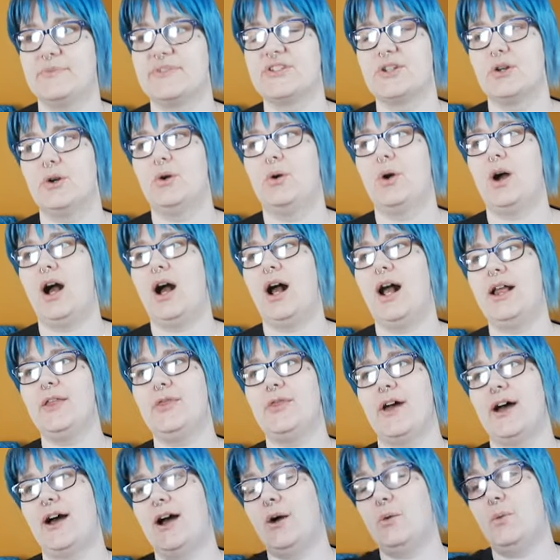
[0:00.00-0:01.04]
So I
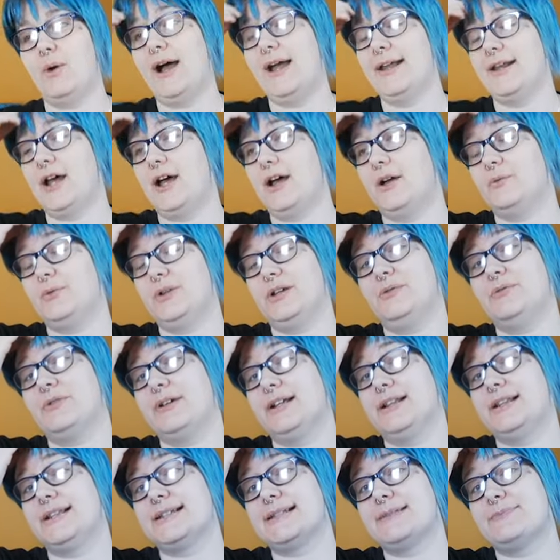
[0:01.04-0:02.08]
thought, why not
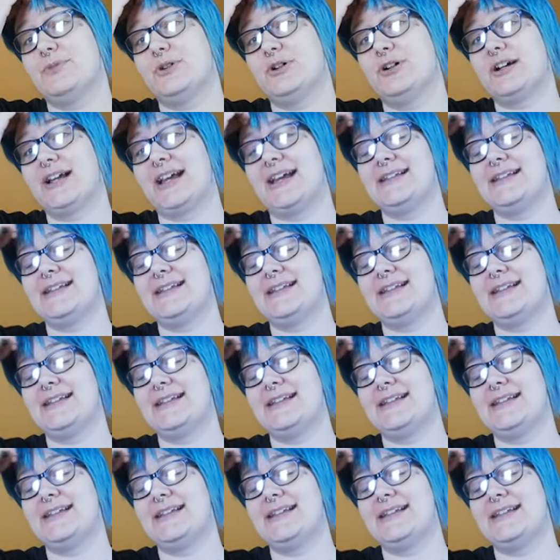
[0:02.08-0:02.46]
reread this book